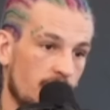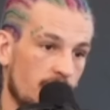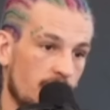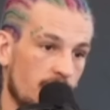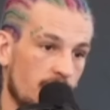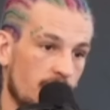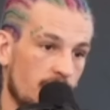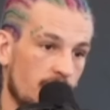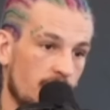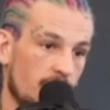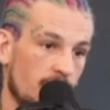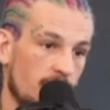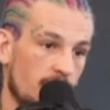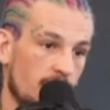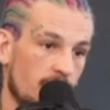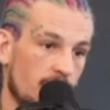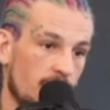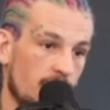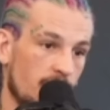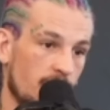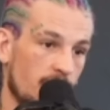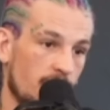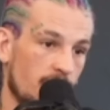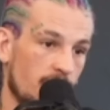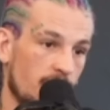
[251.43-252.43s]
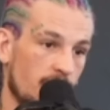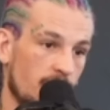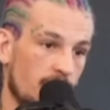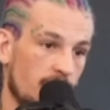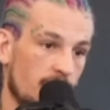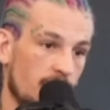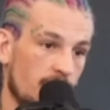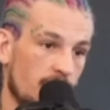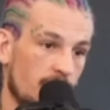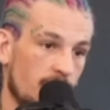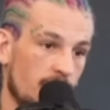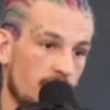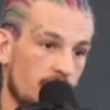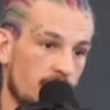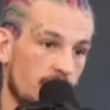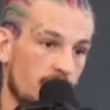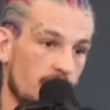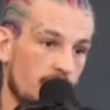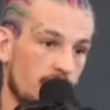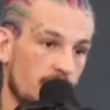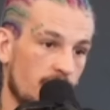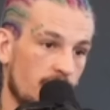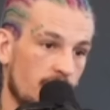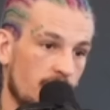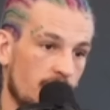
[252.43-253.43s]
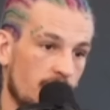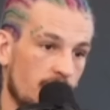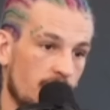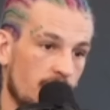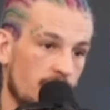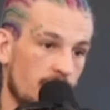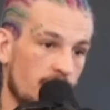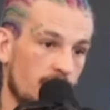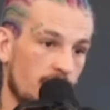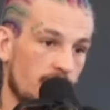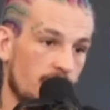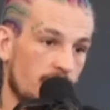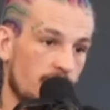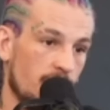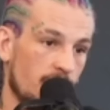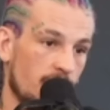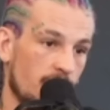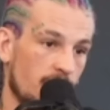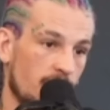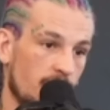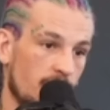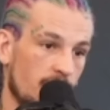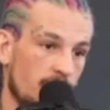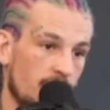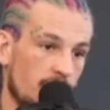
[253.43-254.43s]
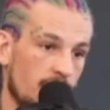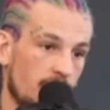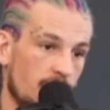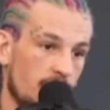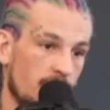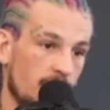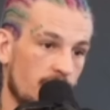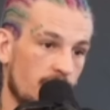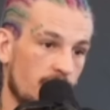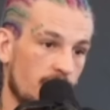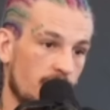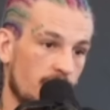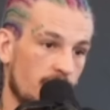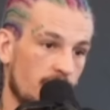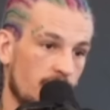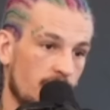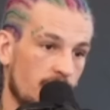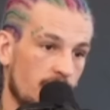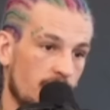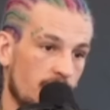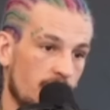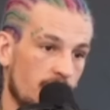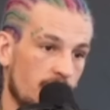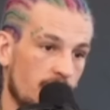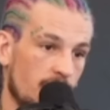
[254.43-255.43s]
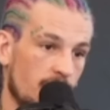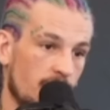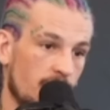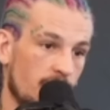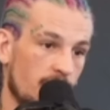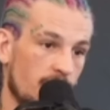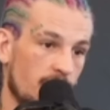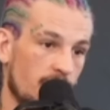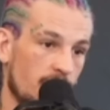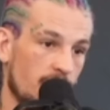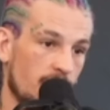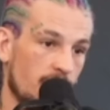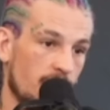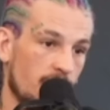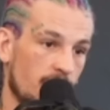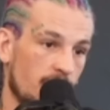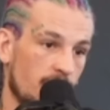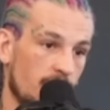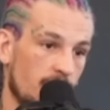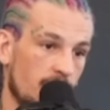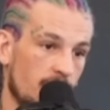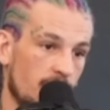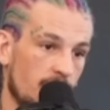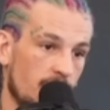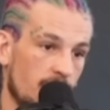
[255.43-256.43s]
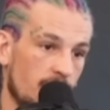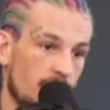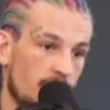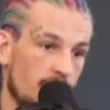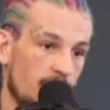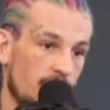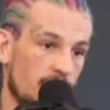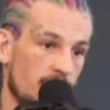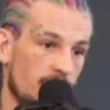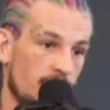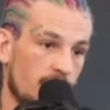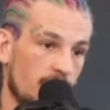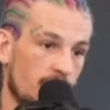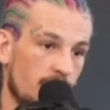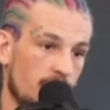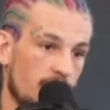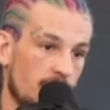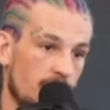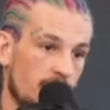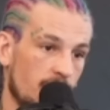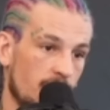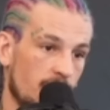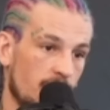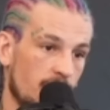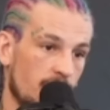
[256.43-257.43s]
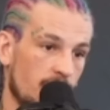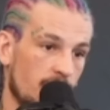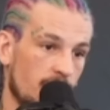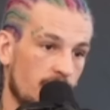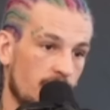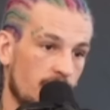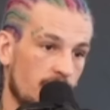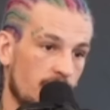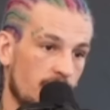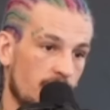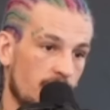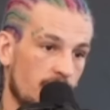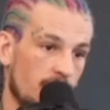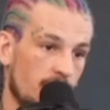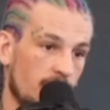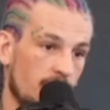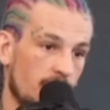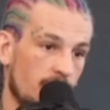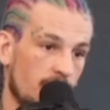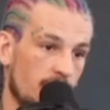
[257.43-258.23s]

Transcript: This person isn't speaking.